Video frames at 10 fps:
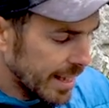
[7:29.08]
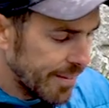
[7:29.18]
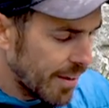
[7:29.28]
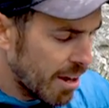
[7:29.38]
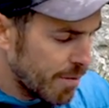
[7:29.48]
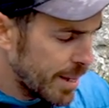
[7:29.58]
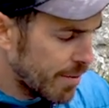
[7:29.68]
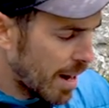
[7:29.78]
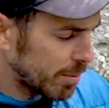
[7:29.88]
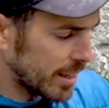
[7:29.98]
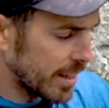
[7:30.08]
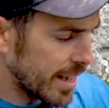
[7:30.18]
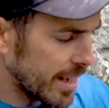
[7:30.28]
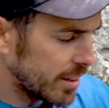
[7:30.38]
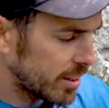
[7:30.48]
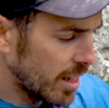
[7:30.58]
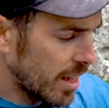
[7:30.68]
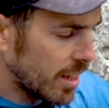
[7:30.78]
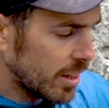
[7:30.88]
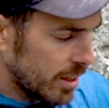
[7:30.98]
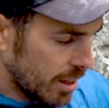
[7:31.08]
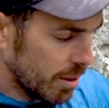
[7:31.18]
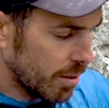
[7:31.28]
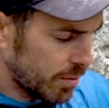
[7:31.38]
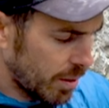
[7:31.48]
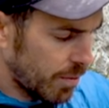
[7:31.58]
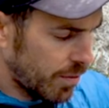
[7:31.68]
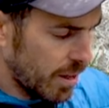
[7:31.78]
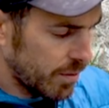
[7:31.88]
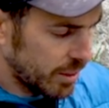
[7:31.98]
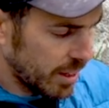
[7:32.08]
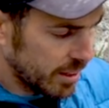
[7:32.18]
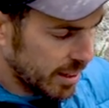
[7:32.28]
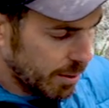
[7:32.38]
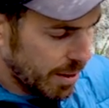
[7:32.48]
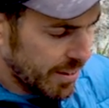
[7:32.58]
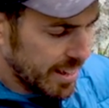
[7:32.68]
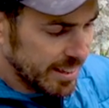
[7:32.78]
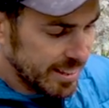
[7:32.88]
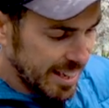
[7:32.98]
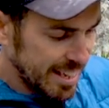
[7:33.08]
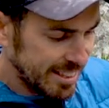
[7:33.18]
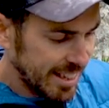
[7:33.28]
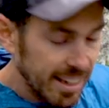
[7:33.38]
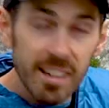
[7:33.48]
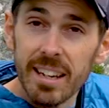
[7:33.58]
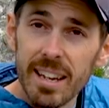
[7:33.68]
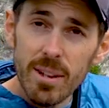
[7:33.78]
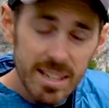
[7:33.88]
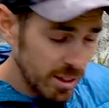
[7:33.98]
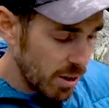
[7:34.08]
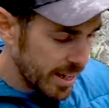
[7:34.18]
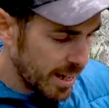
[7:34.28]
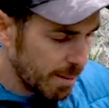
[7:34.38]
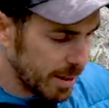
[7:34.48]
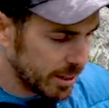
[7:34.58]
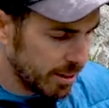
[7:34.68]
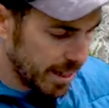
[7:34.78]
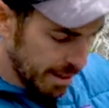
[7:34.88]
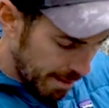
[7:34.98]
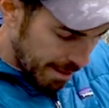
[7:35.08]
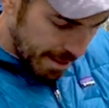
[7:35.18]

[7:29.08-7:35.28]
Give it however many wraps it needs. You know, I've done five or six there, whatever it is, and test it. Okay, well that's locking up. That's great.